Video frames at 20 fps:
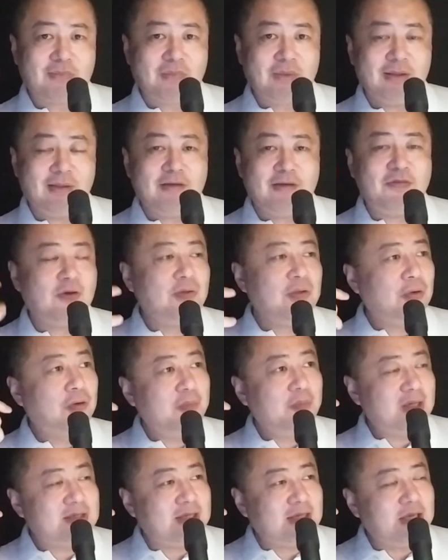They feel you're
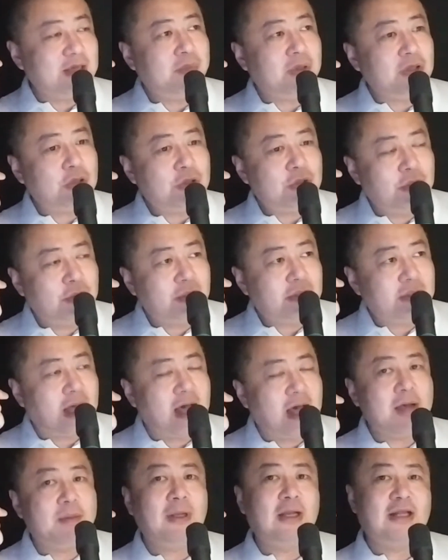busy, but you took
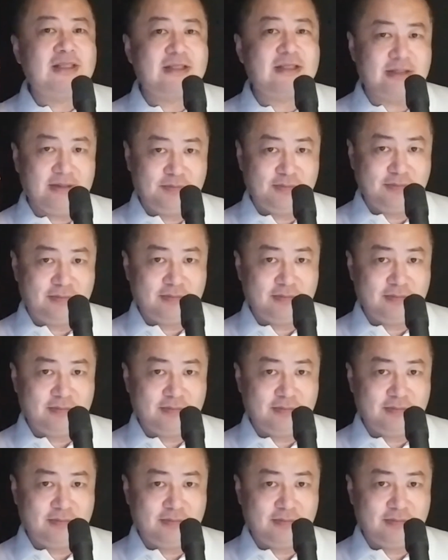time to listen.